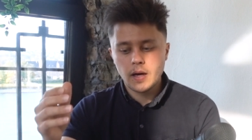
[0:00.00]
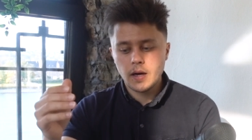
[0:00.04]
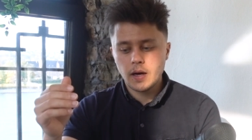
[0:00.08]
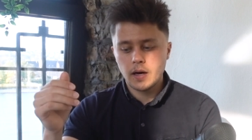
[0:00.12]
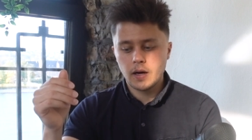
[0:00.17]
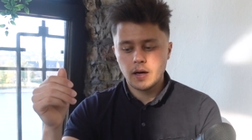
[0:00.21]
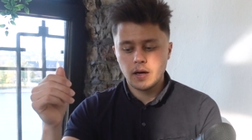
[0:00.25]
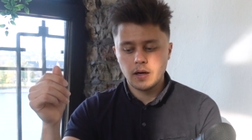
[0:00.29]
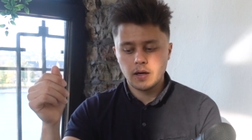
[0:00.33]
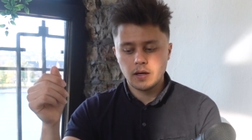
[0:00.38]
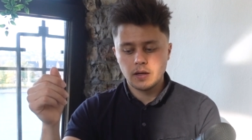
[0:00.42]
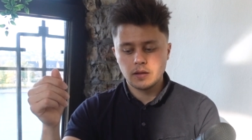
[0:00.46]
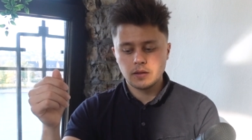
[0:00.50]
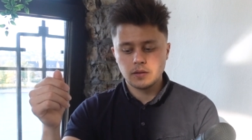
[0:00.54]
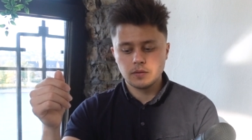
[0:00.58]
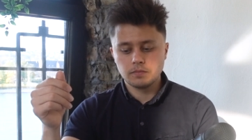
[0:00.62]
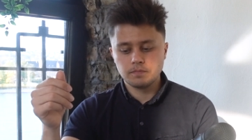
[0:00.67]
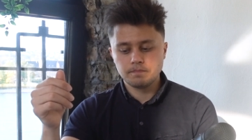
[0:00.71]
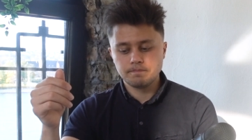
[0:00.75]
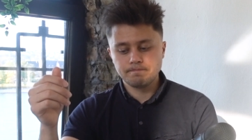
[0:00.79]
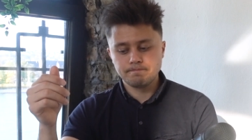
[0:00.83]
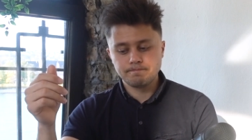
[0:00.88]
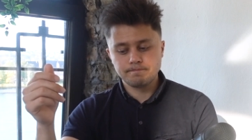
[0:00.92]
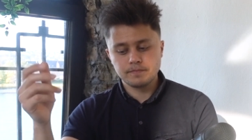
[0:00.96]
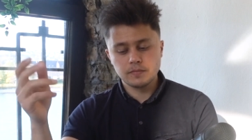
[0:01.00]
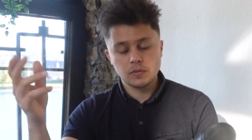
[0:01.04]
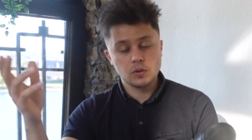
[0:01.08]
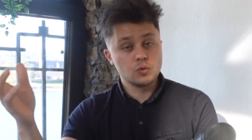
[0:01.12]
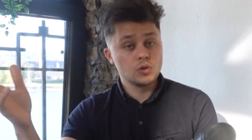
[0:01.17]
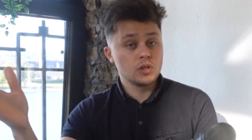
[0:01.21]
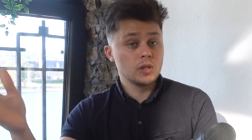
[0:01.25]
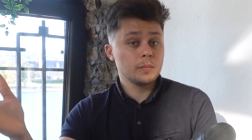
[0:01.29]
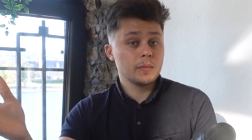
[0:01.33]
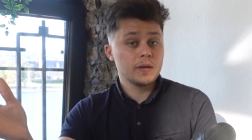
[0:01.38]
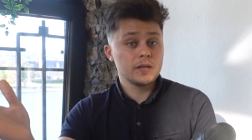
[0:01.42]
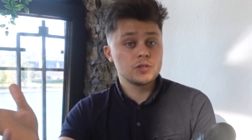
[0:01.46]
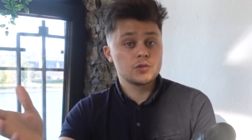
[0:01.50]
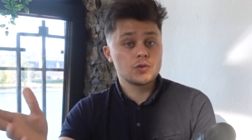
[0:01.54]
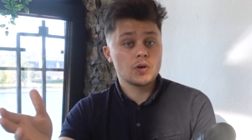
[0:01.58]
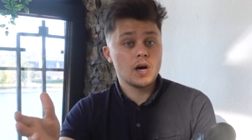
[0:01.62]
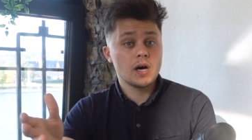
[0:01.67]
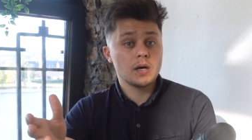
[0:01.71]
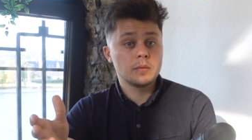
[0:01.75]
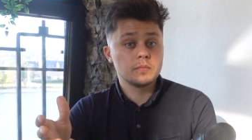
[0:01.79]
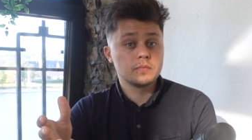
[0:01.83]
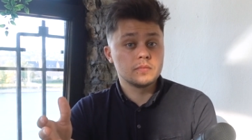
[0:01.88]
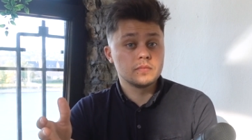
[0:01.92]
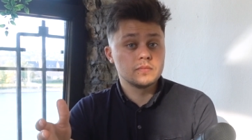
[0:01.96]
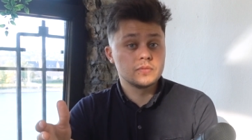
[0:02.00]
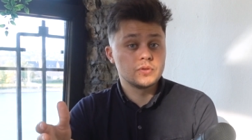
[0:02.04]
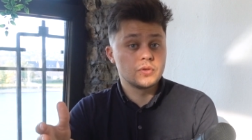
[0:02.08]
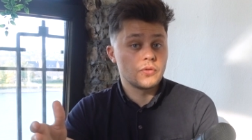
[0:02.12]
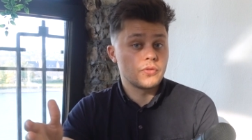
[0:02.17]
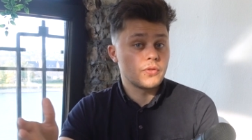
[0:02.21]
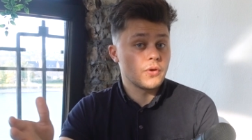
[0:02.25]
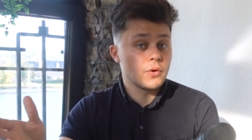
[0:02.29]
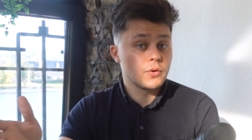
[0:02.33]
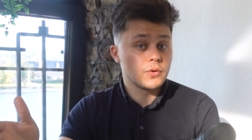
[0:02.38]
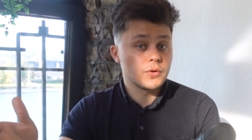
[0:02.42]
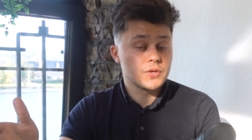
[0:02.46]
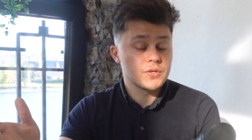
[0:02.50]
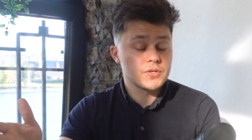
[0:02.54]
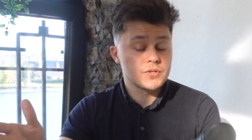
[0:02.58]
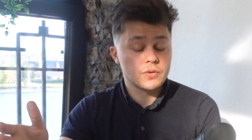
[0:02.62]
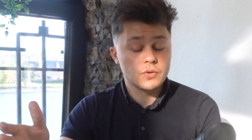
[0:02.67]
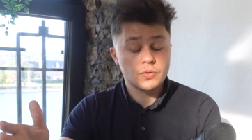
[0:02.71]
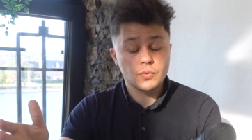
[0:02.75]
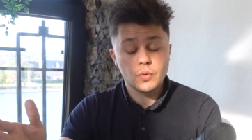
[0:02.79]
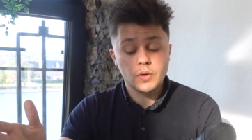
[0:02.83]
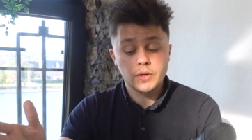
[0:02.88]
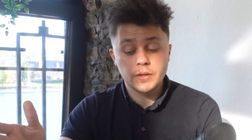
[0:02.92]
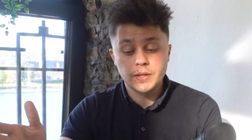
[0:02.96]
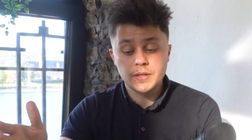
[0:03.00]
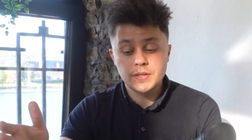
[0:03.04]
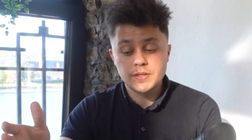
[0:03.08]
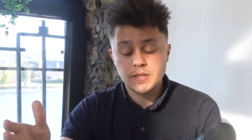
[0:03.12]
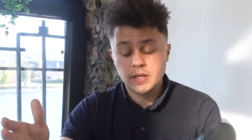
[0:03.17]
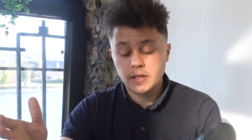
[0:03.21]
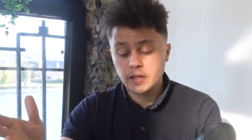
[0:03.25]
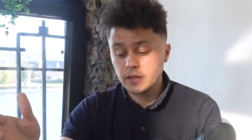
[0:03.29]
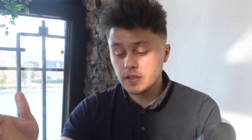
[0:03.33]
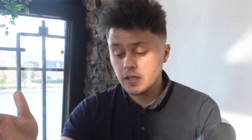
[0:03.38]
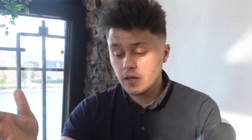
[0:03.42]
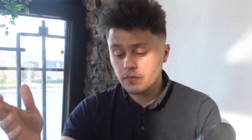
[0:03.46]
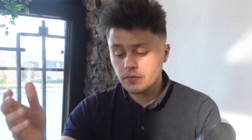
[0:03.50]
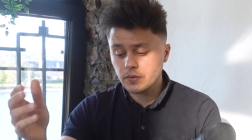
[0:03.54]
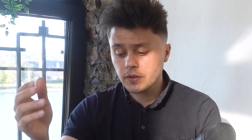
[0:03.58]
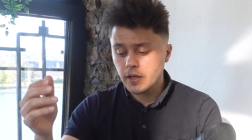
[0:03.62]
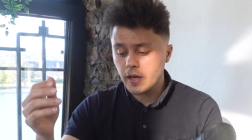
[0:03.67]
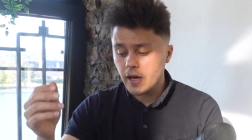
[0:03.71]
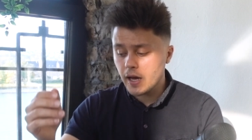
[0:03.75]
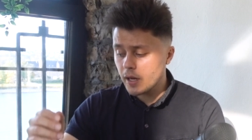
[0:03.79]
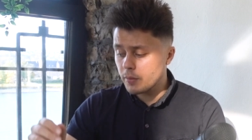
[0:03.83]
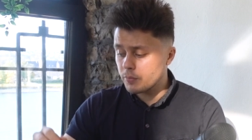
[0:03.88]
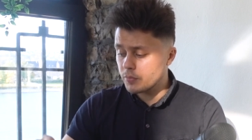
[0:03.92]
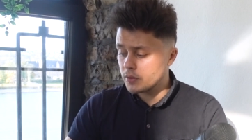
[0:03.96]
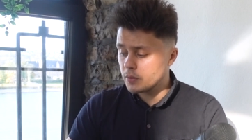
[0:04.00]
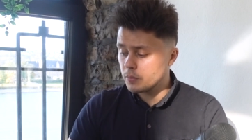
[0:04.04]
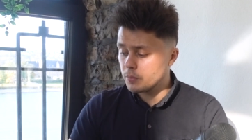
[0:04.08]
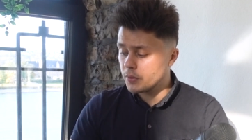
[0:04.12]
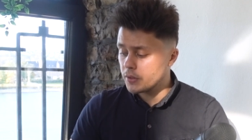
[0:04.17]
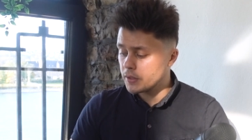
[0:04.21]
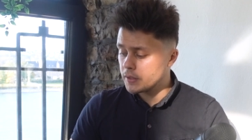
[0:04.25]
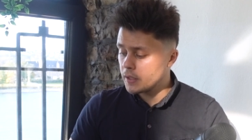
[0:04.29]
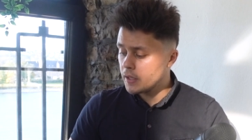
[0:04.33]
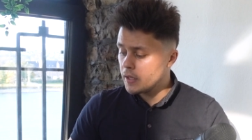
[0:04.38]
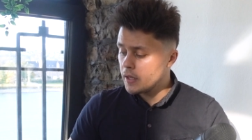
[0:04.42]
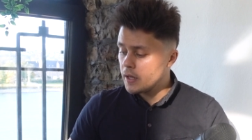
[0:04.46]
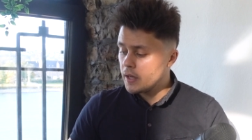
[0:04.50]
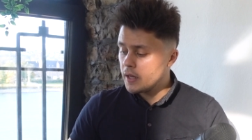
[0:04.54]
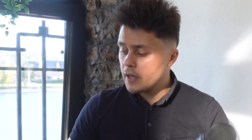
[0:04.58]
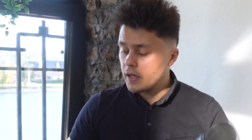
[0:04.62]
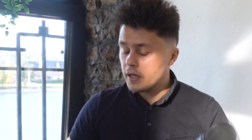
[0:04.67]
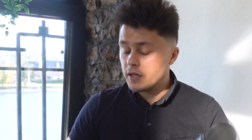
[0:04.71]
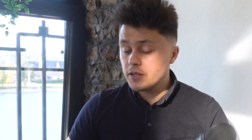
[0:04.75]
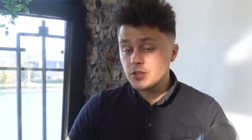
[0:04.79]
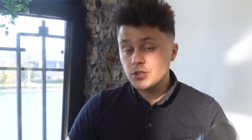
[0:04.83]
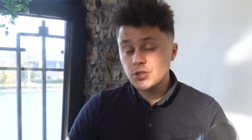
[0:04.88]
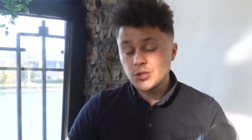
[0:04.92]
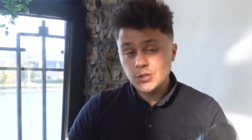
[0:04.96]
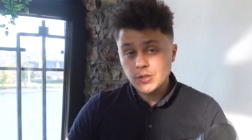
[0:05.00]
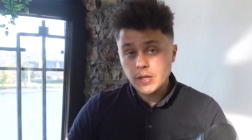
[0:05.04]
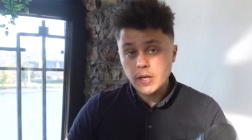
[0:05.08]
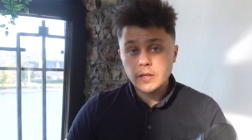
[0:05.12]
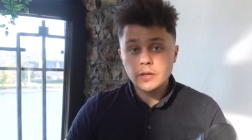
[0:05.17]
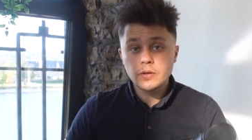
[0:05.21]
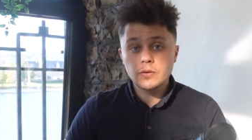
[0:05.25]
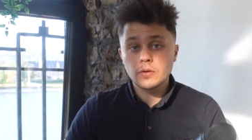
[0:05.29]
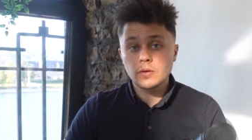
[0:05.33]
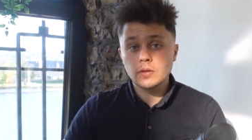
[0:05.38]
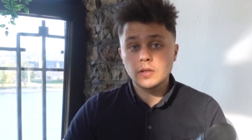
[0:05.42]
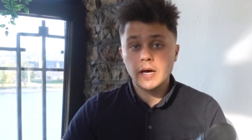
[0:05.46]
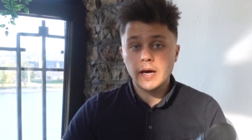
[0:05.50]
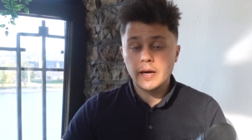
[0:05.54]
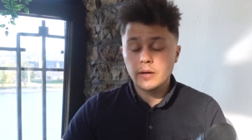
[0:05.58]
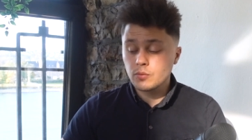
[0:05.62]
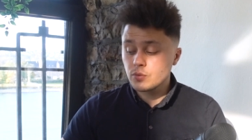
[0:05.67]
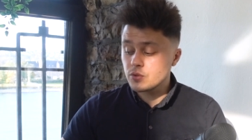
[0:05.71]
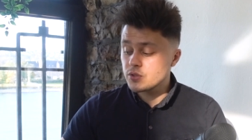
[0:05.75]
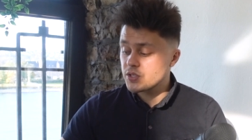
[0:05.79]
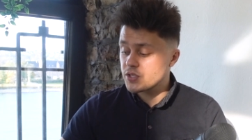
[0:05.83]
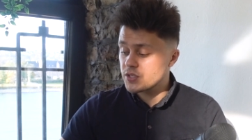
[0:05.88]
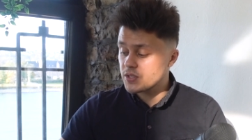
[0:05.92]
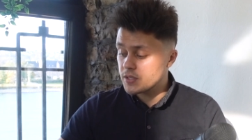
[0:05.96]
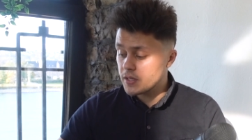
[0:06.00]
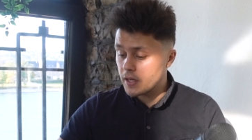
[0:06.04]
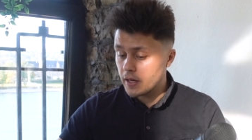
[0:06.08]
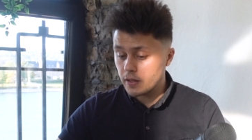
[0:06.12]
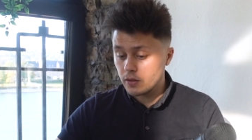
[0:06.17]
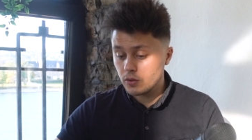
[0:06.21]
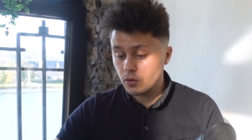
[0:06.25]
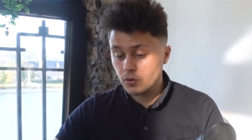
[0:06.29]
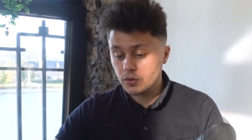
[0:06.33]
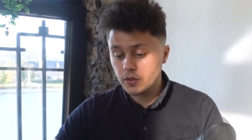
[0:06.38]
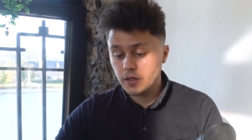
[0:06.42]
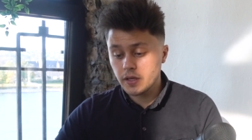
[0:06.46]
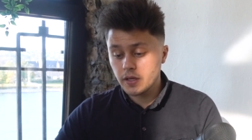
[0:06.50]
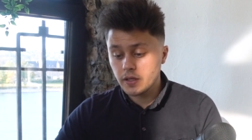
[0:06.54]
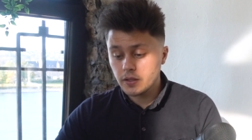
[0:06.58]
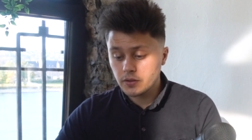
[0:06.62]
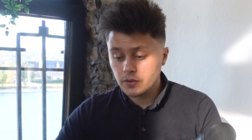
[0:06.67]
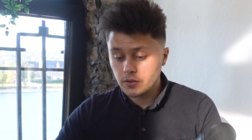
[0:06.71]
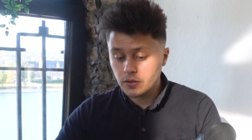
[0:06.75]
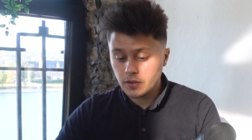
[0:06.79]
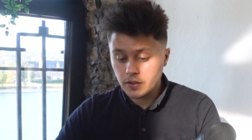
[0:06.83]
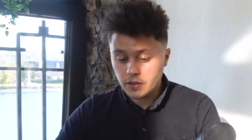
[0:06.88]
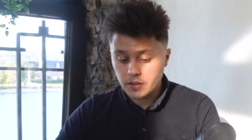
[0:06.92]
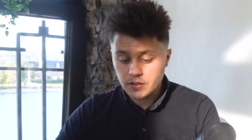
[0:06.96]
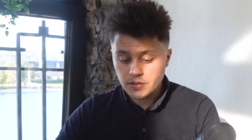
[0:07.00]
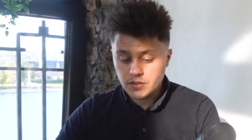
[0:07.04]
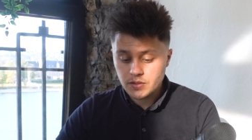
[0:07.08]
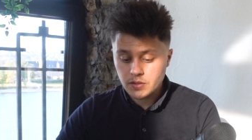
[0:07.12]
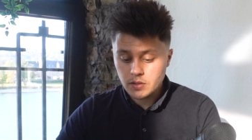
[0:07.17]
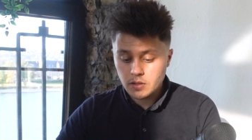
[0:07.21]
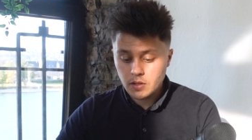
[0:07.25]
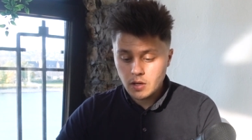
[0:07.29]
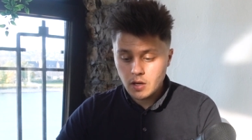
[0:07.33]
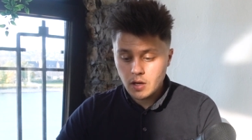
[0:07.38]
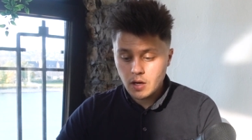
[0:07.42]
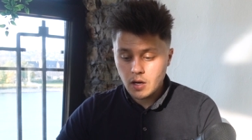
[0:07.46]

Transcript: Luna might drop to 30s to 20s. It can definitely happen. But in general, I would say, looking into this,